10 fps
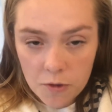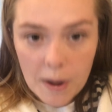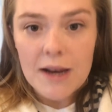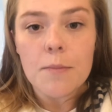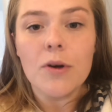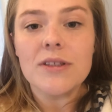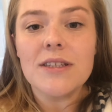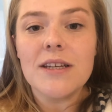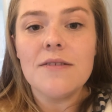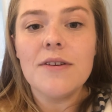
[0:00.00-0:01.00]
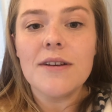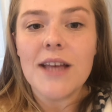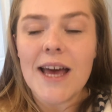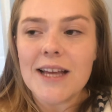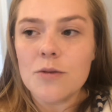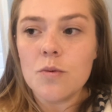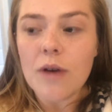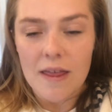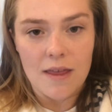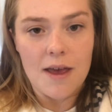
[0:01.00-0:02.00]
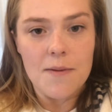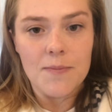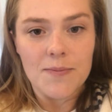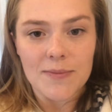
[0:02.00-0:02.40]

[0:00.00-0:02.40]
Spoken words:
remaining positive and we'll get there.